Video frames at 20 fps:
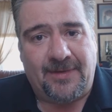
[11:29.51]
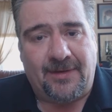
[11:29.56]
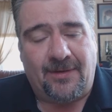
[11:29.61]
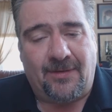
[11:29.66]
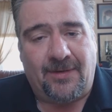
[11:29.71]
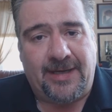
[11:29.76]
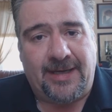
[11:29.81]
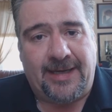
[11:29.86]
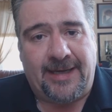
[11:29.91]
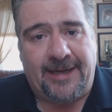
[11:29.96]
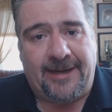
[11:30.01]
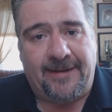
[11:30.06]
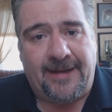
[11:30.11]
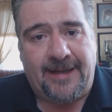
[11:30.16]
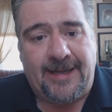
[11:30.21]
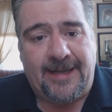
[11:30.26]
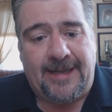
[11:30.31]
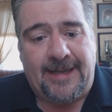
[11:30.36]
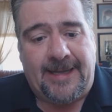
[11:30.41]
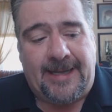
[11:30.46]
Okay,
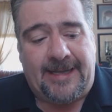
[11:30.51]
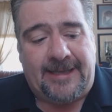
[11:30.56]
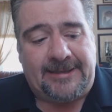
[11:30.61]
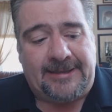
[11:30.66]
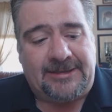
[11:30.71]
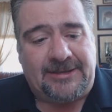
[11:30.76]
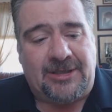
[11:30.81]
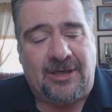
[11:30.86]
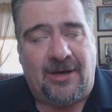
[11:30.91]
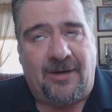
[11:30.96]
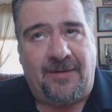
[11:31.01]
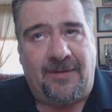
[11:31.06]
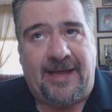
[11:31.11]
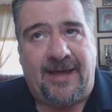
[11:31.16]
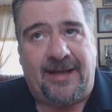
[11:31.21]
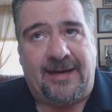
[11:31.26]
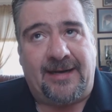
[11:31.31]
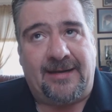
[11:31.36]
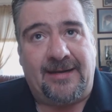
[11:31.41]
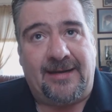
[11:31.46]
so
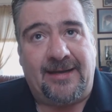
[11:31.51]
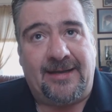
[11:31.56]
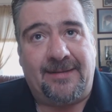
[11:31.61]
that